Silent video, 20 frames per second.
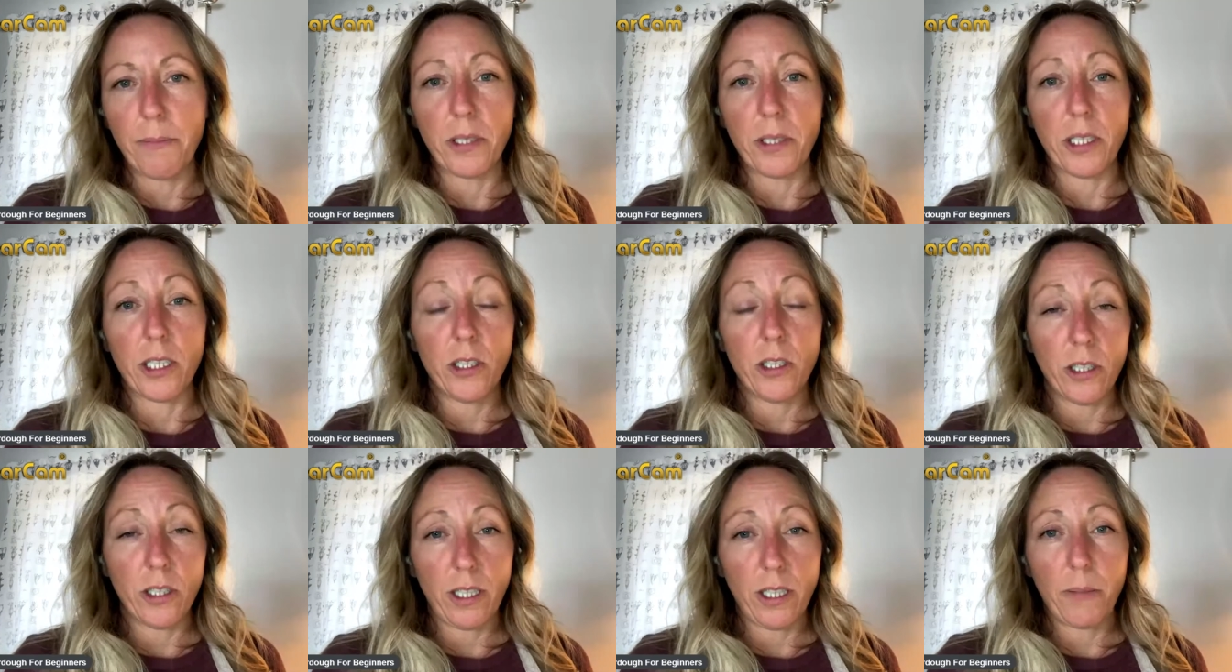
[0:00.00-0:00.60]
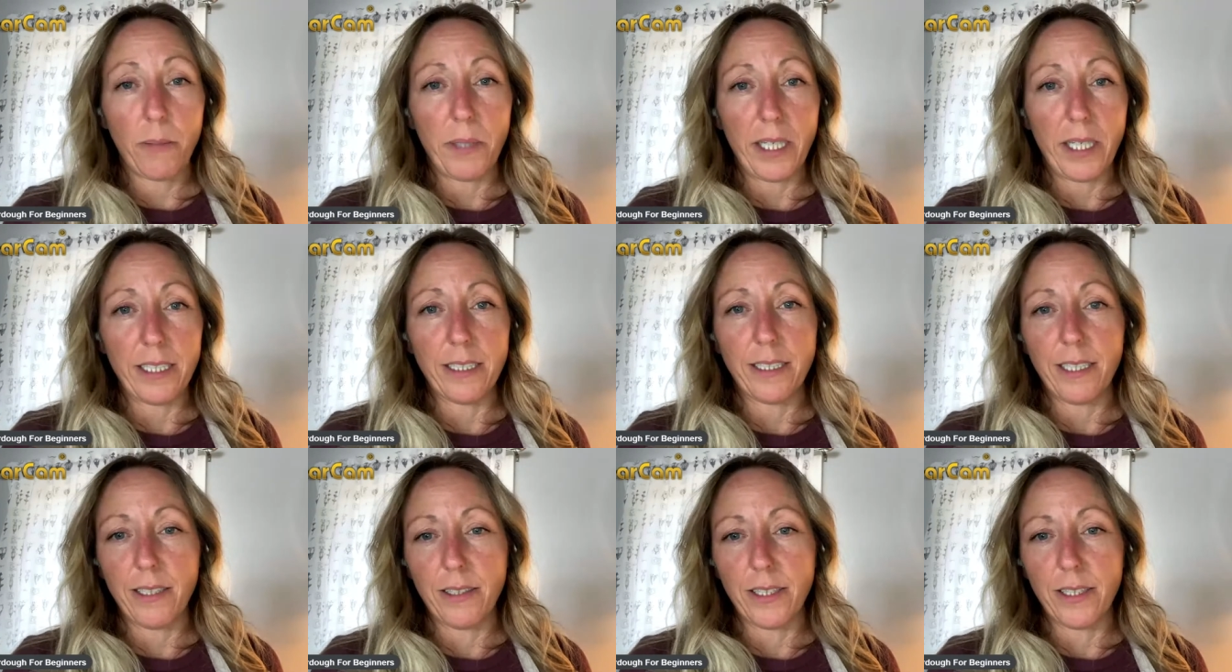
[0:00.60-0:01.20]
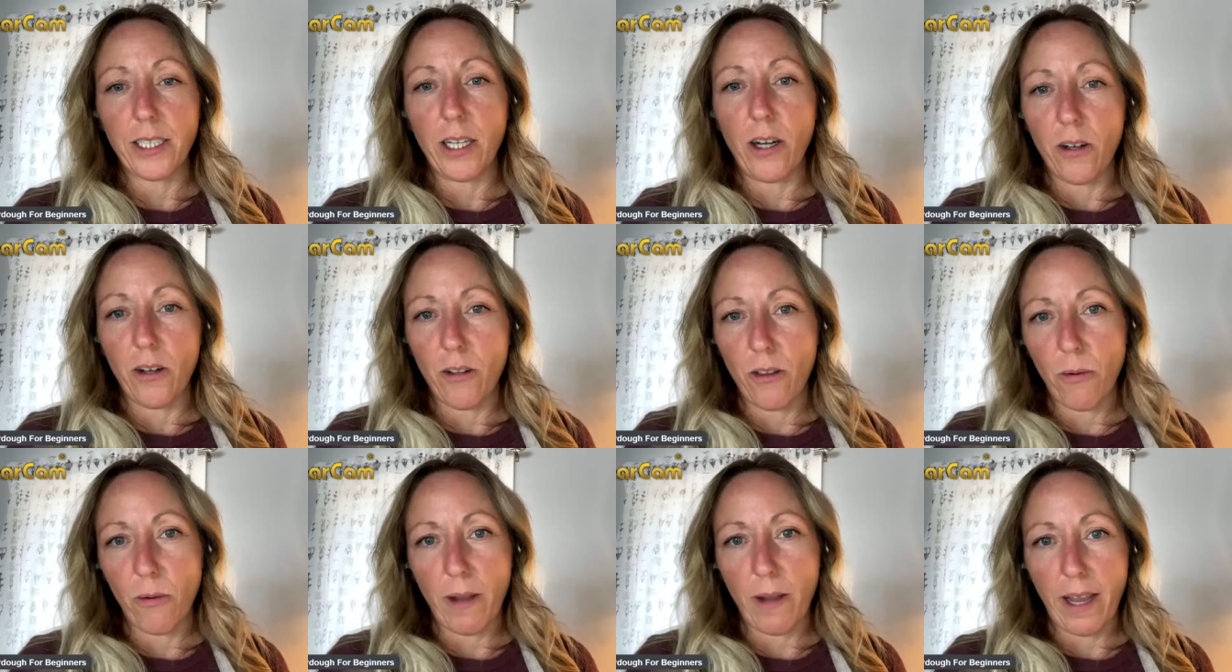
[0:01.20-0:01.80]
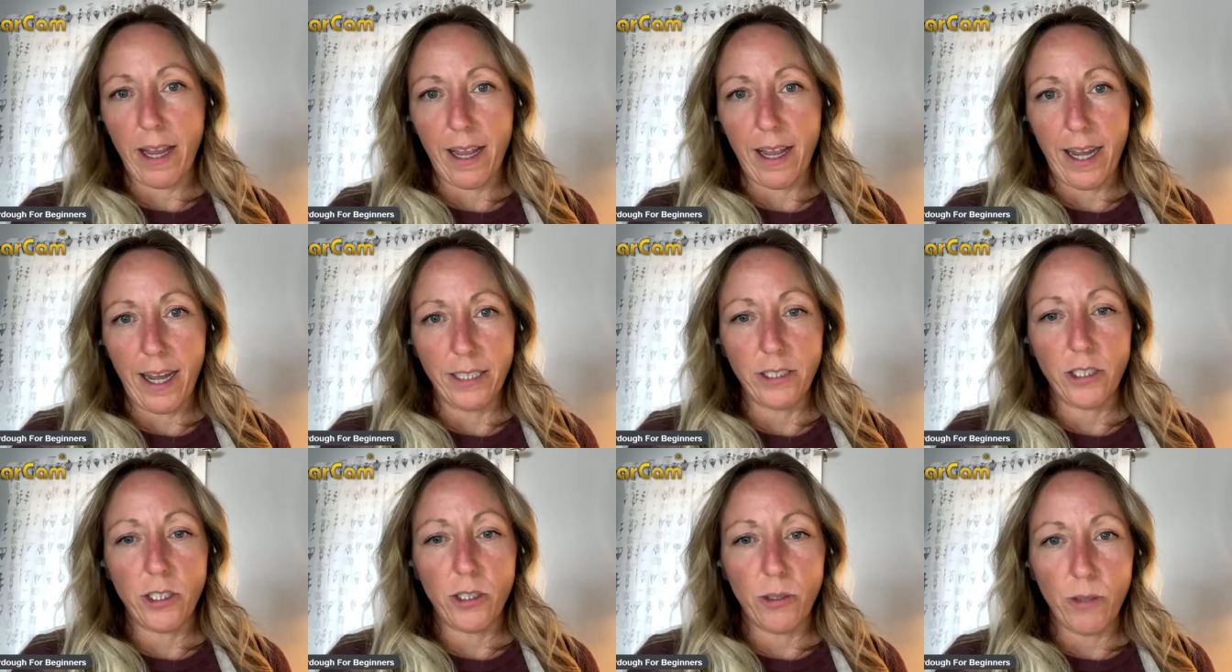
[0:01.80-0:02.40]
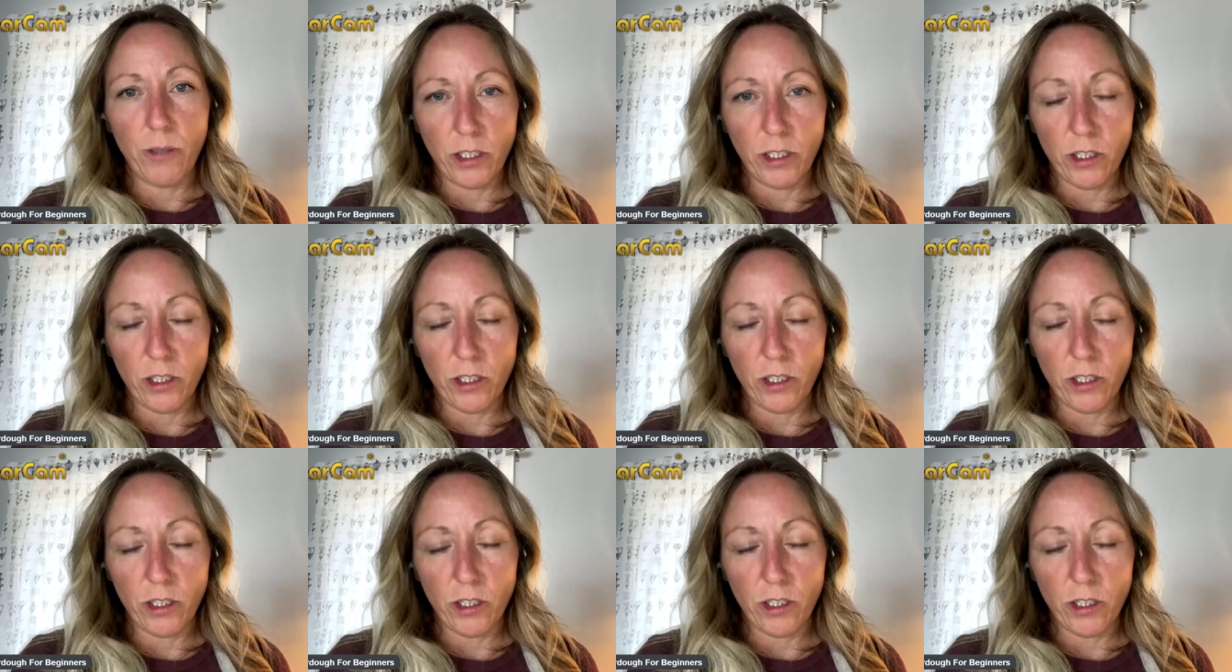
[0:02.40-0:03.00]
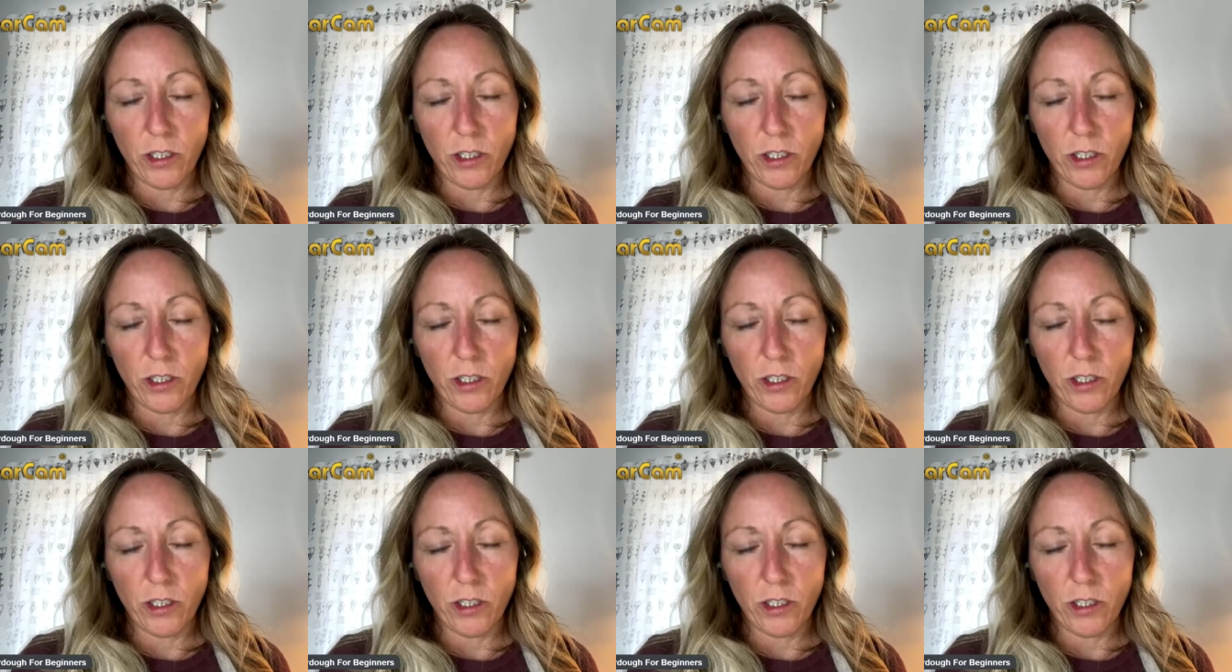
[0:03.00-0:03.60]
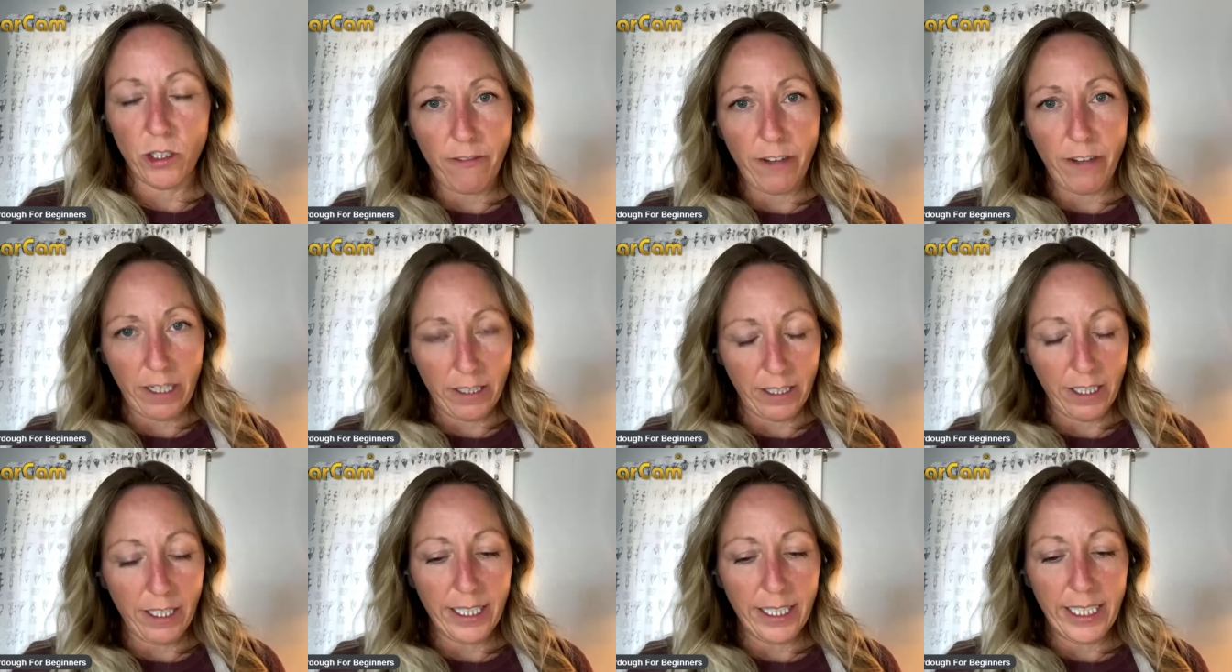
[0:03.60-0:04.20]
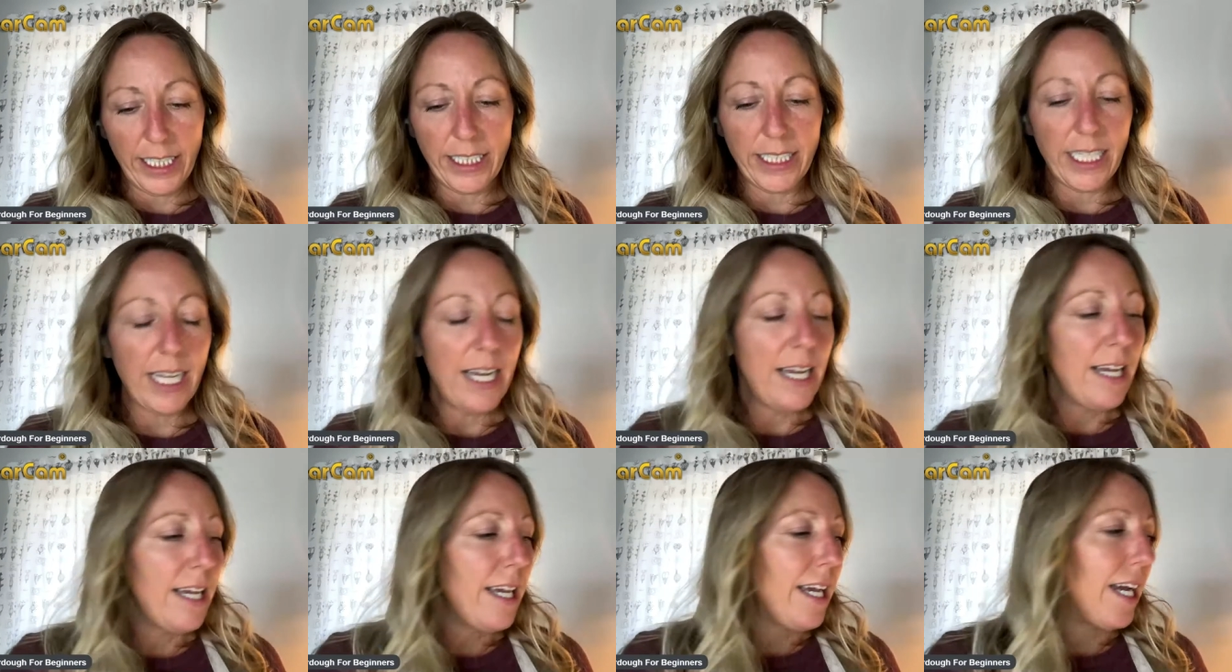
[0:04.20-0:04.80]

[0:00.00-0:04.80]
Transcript: I'm going to cook the bread until it's all the way at 205 degrees Fahrenheit.